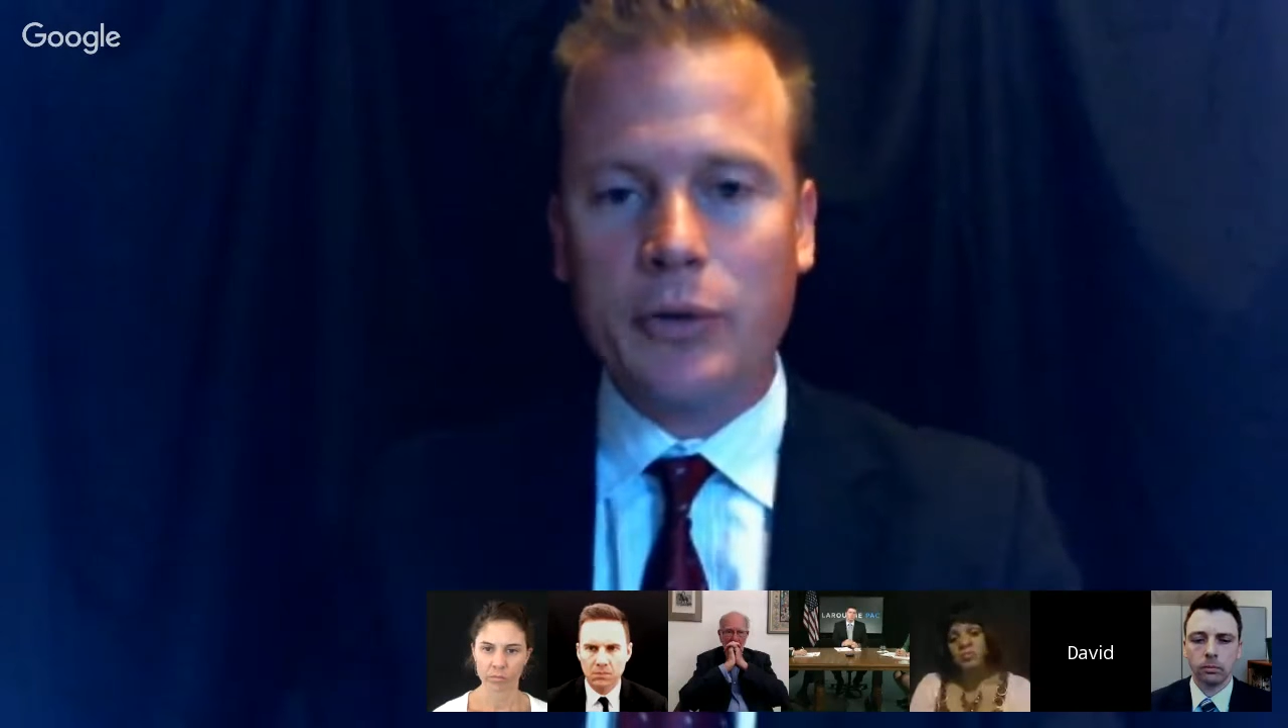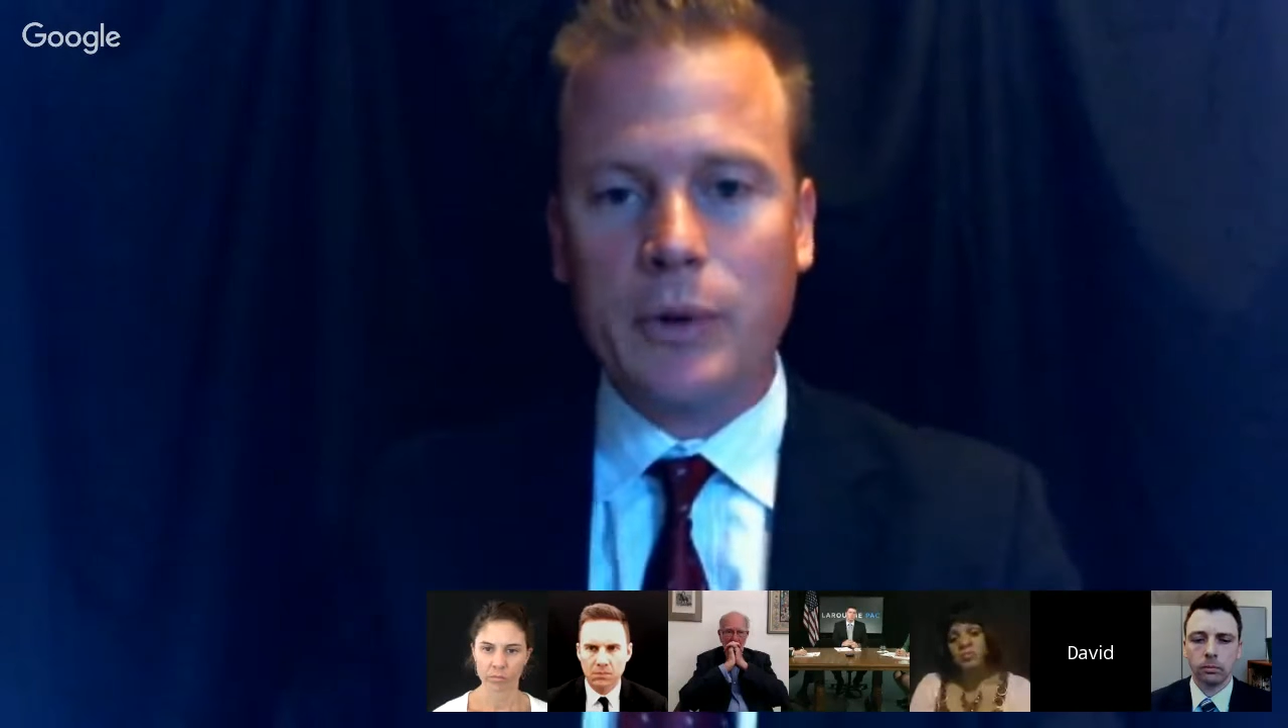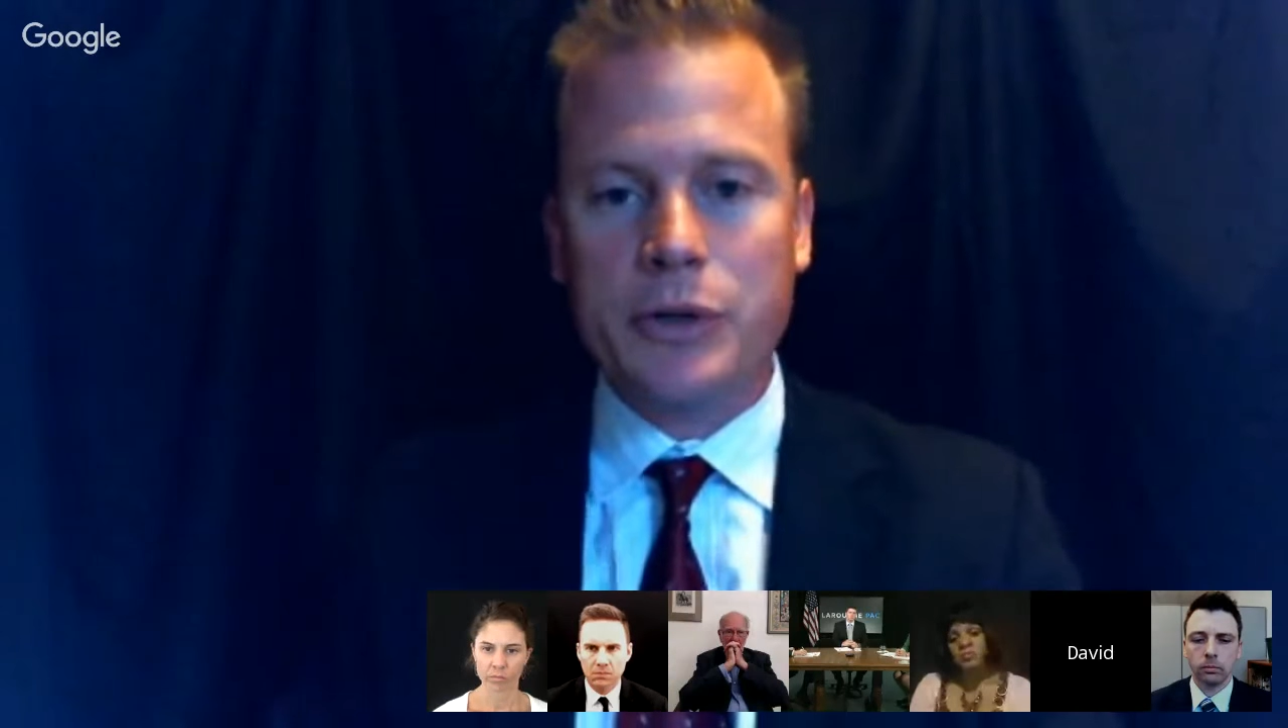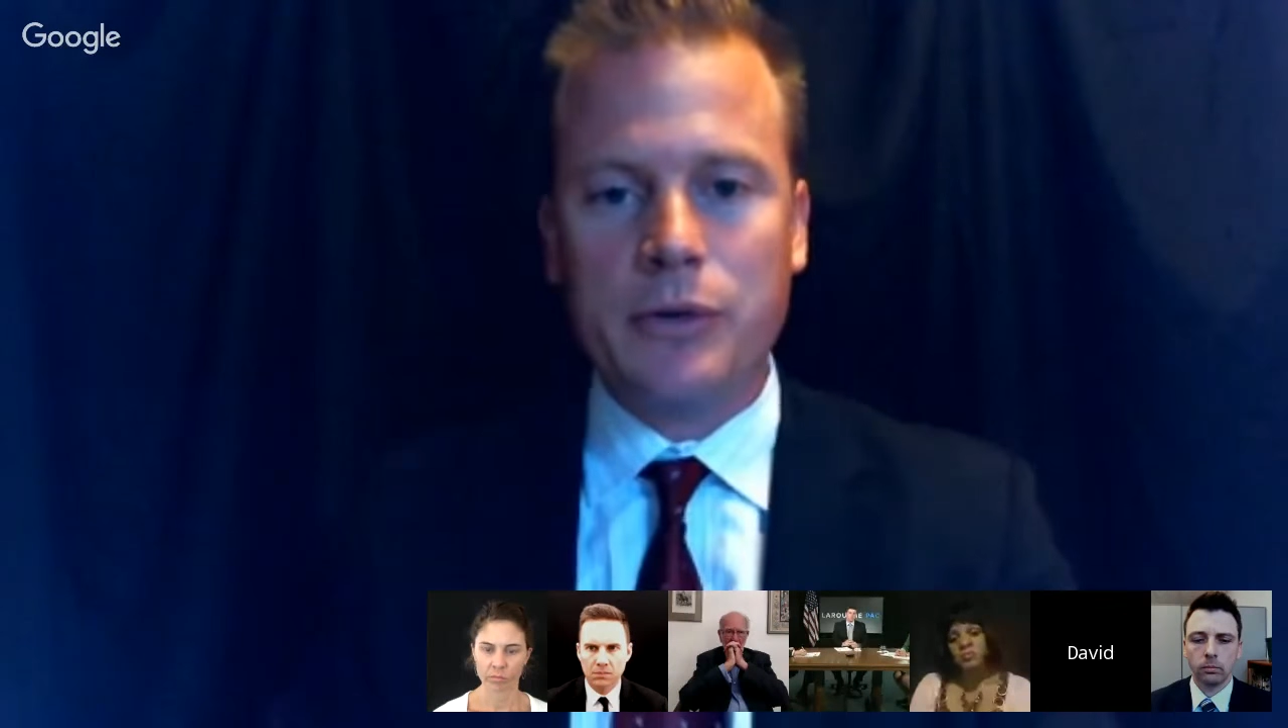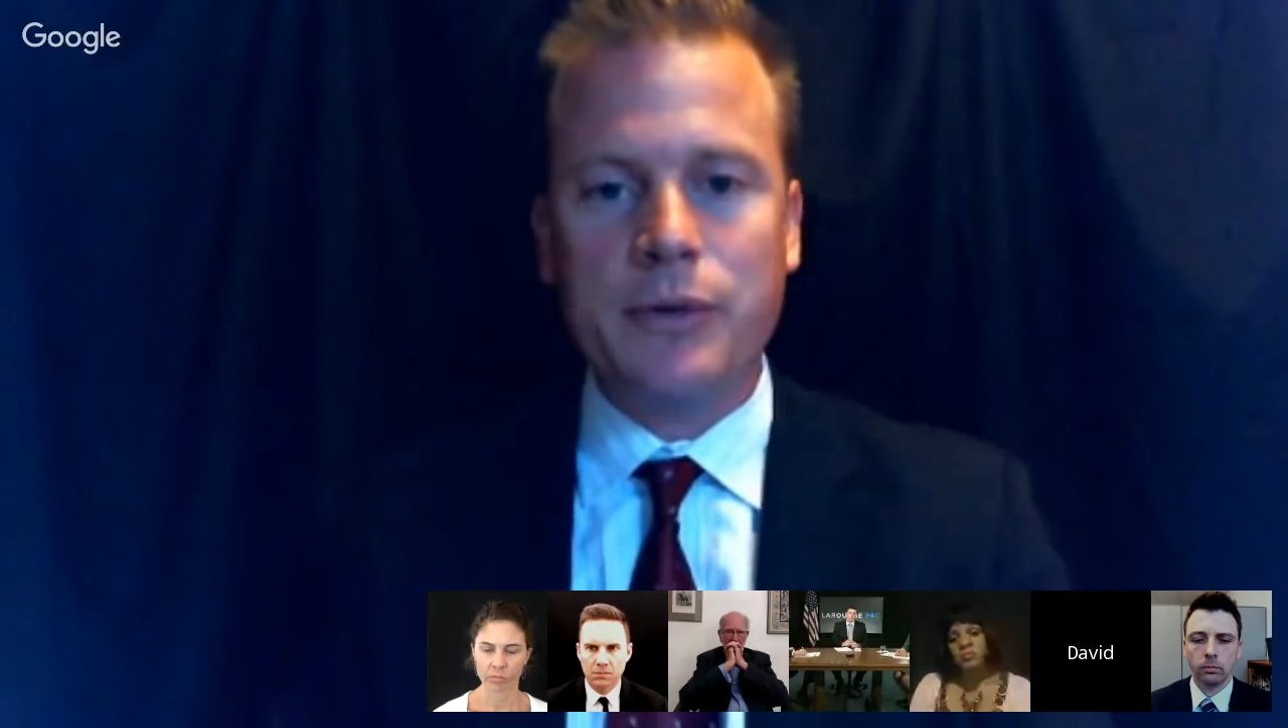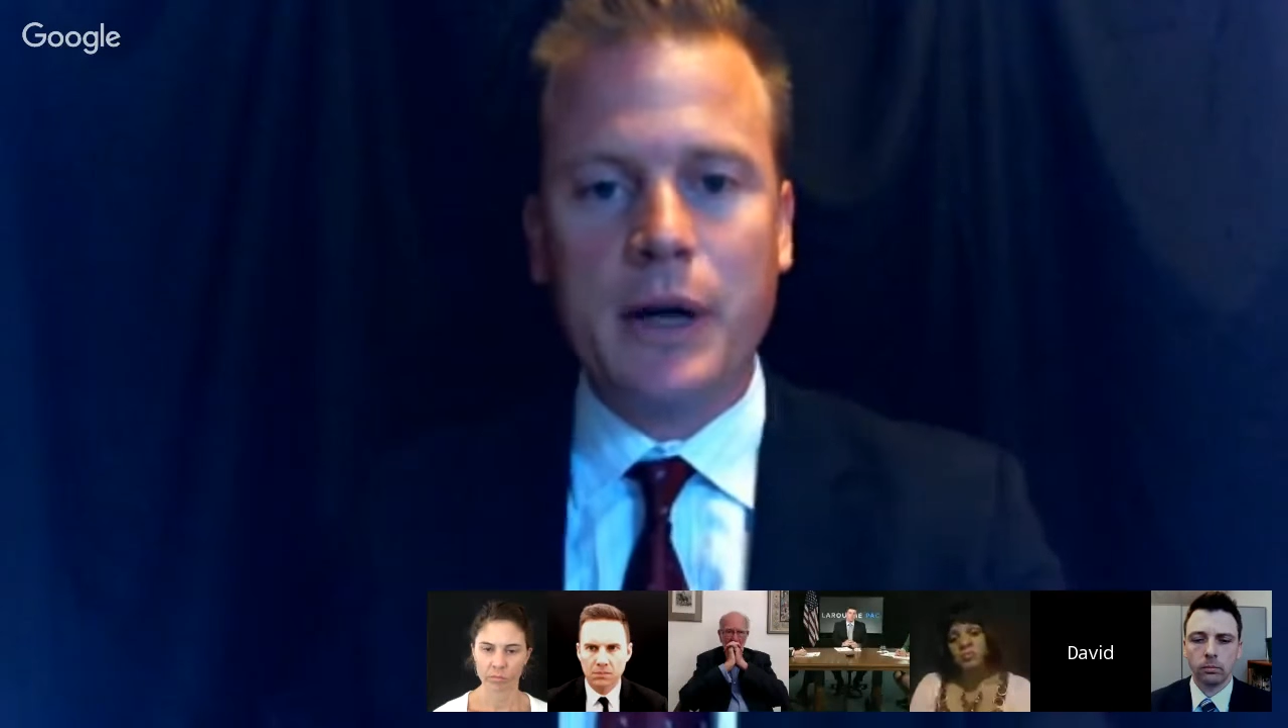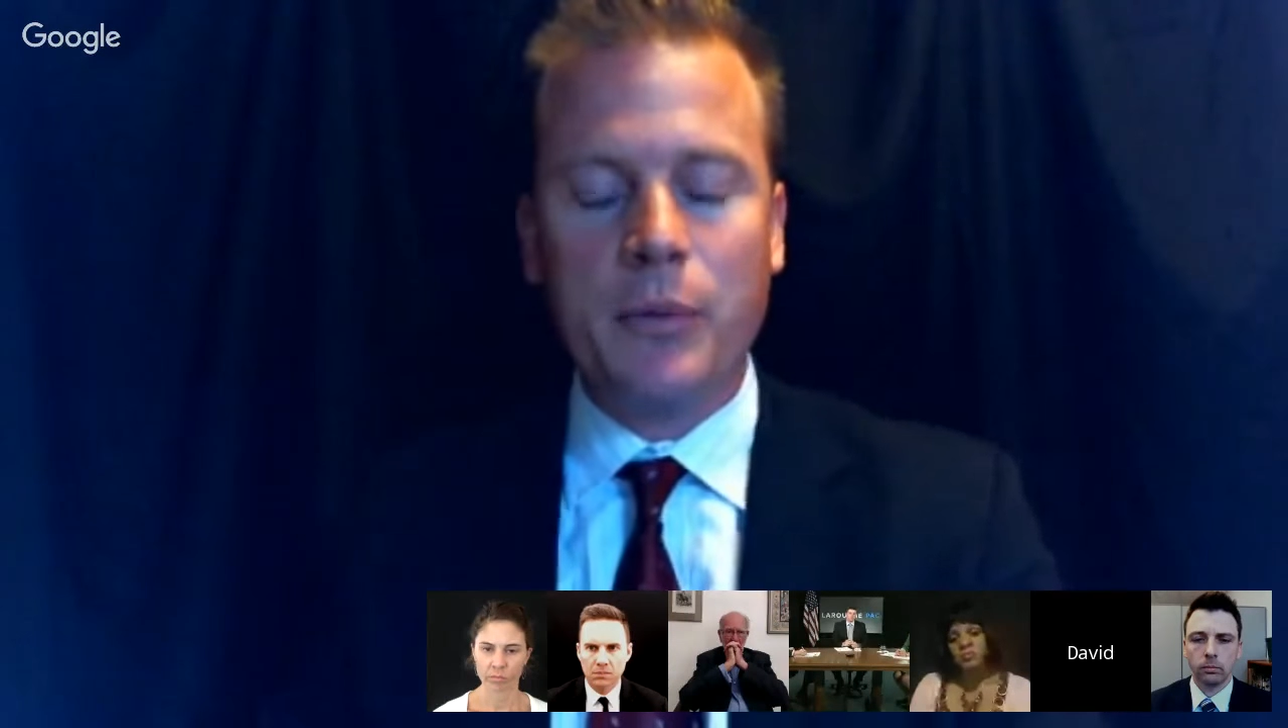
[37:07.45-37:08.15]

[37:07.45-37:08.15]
what you've done